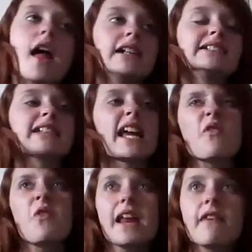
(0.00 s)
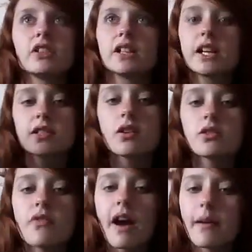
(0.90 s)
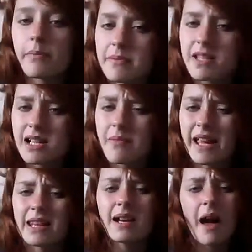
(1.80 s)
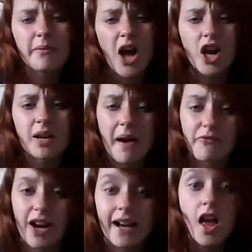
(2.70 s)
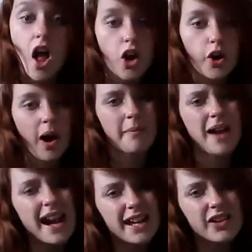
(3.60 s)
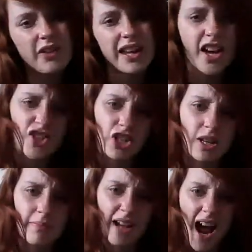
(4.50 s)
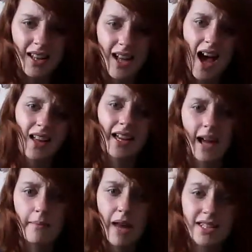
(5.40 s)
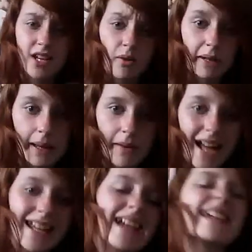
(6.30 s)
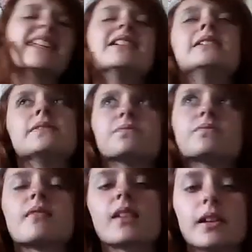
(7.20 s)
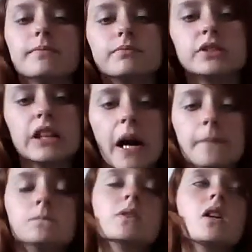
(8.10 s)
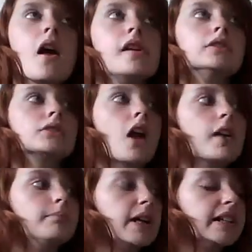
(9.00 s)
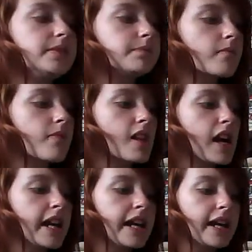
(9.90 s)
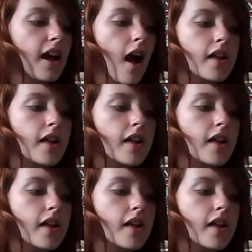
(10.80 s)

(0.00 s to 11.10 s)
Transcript: And he's like, whatever. And then he turns around and bumps into me. And then I'm talking to my friend who I'm kind of in a relationship, but kind of not. Like, I'm not single, but I'm not taken, you know. But he,